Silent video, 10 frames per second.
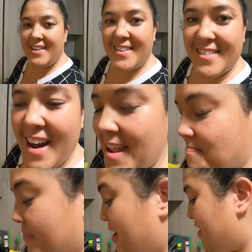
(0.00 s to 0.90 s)
Alright,
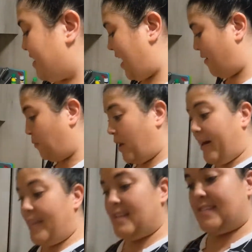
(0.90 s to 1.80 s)
now
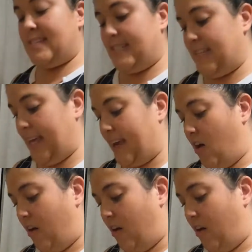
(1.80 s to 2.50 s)
while that's sizzling